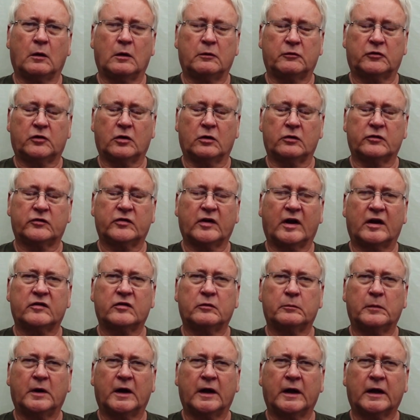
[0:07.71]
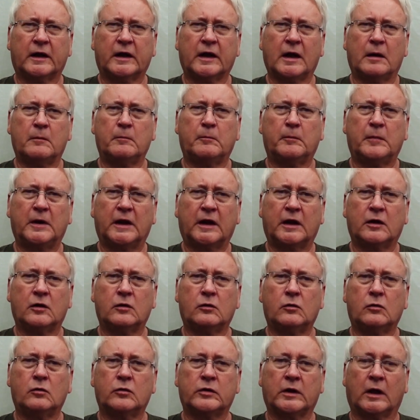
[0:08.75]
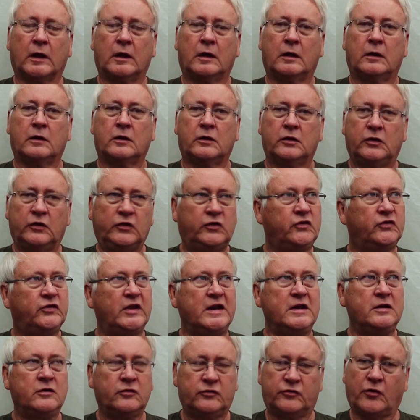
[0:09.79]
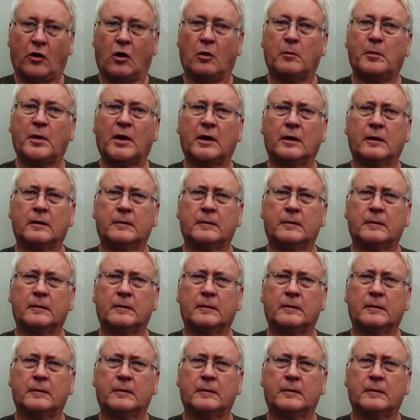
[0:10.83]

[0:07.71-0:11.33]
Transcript: I was contacted by a company called SinTop